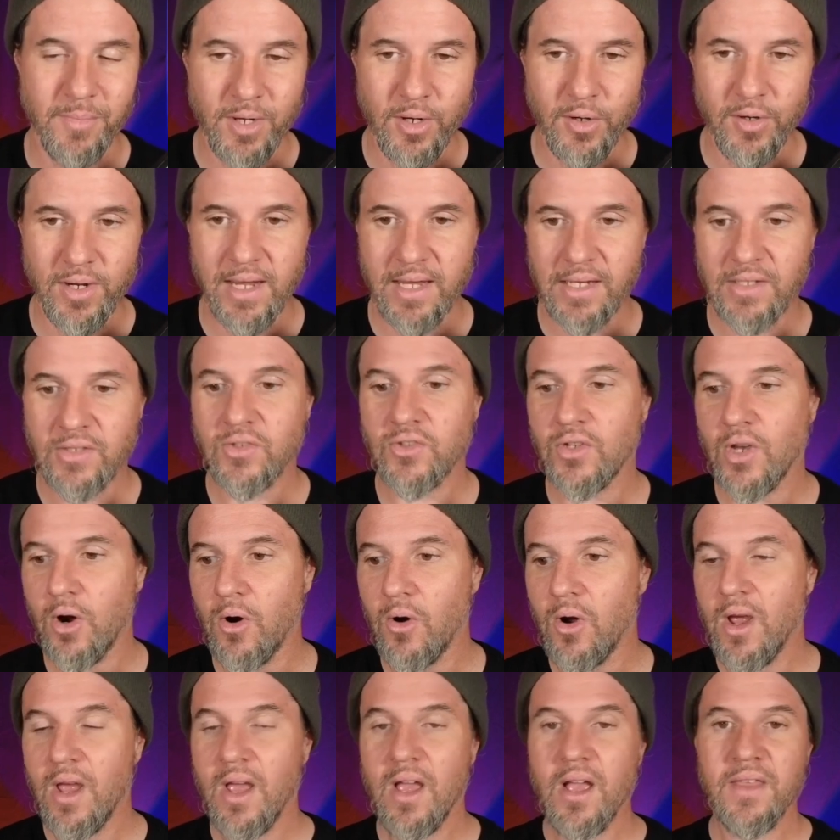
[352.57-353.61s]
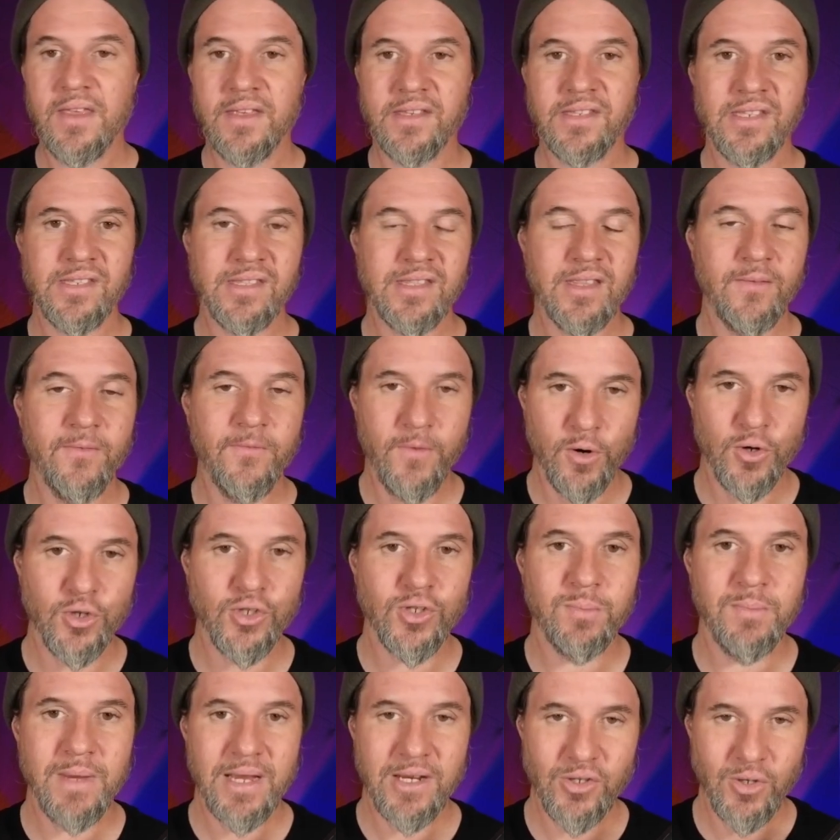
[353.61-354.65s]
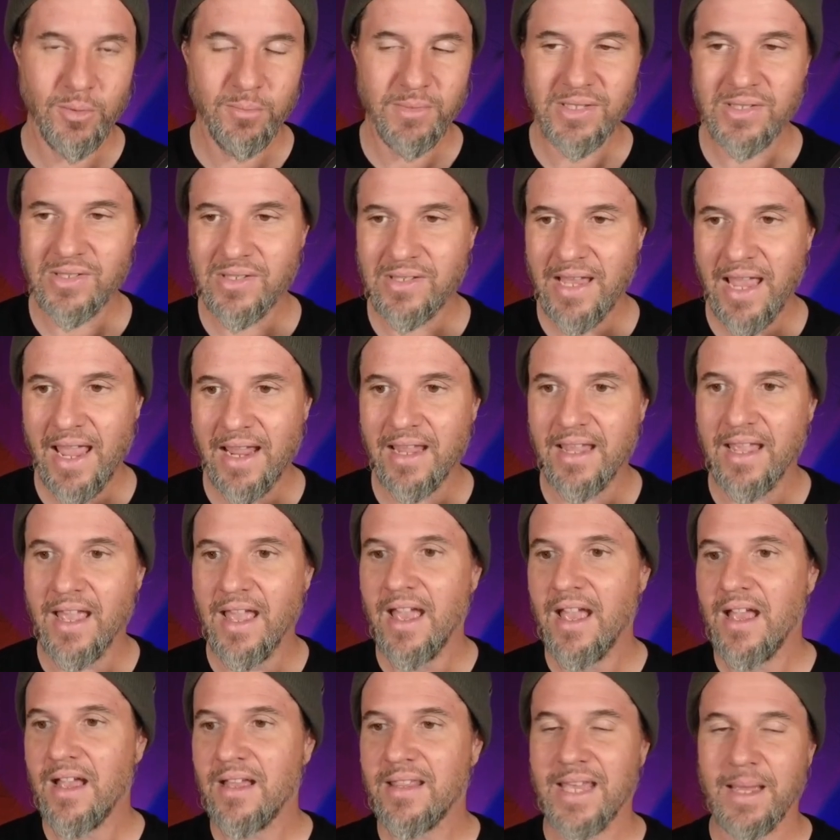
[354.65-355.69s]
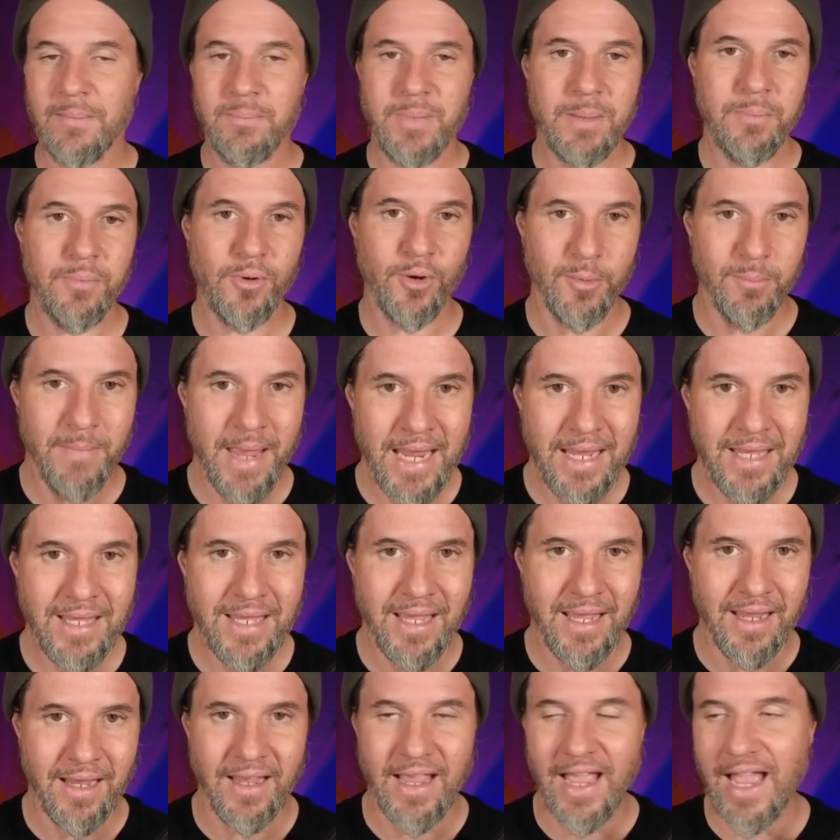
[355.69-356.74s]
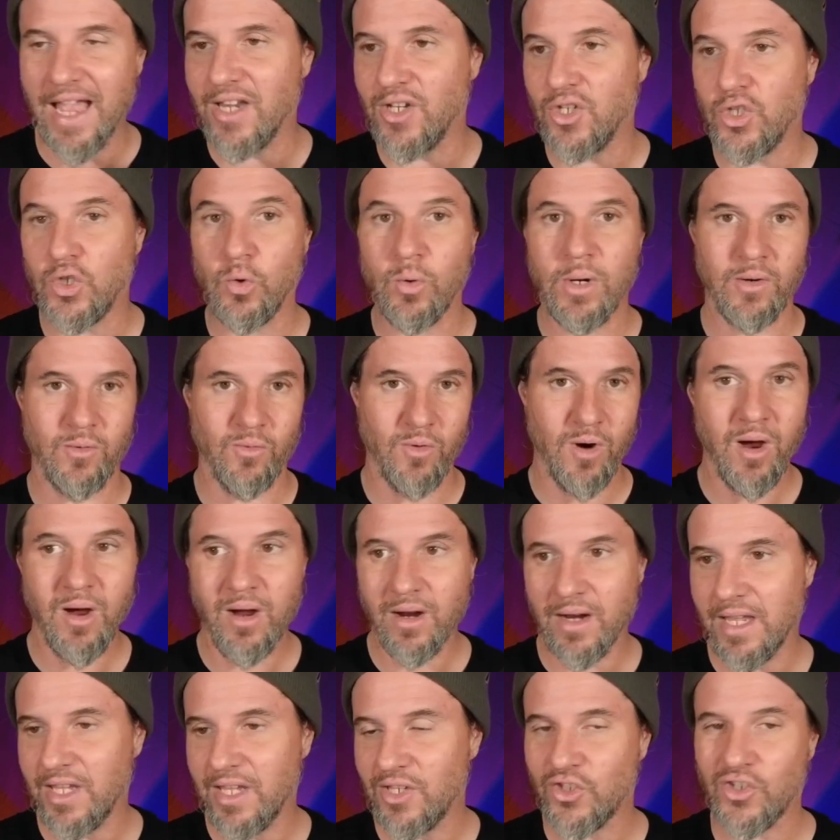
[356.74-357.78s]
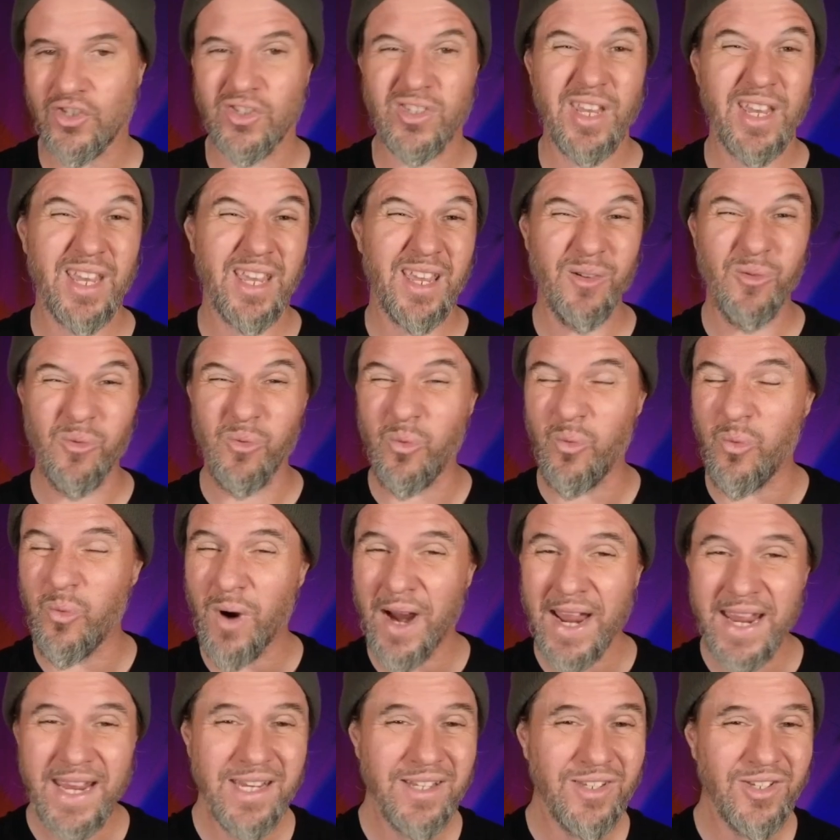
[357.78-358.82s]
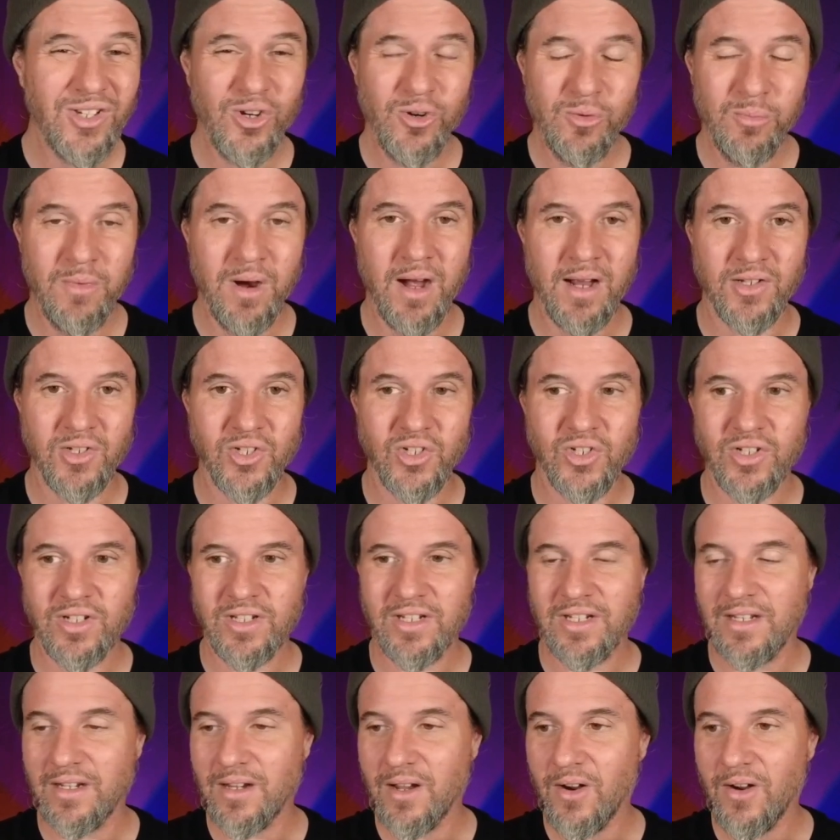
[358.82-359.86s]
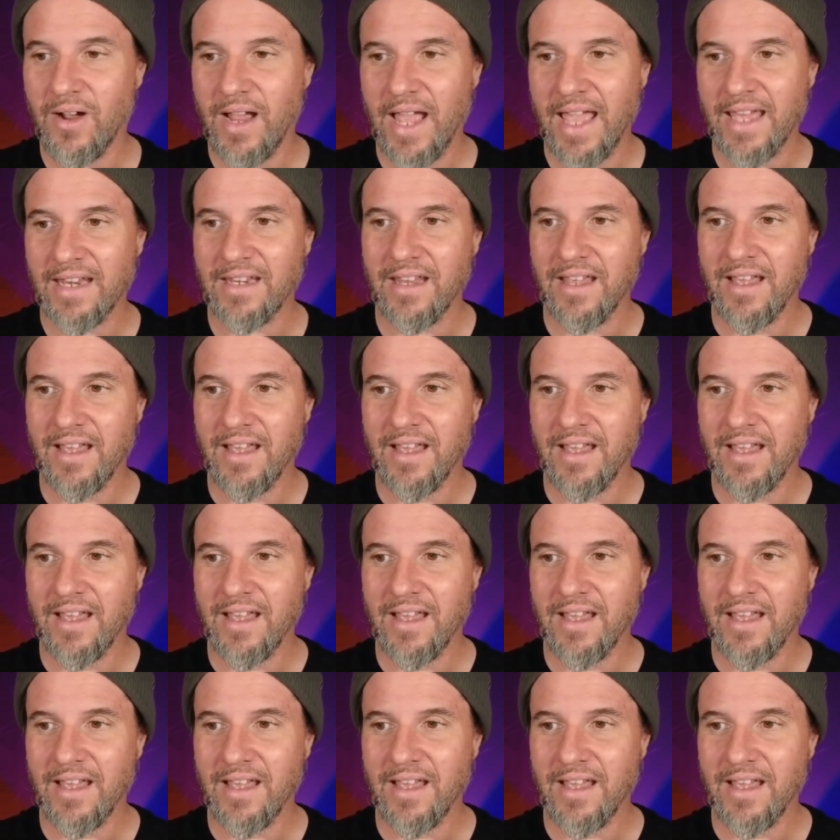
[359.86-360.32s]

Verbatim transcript: Okay, so this is the first major mistake that people are making and doing wrong is just taking way too much, you know, and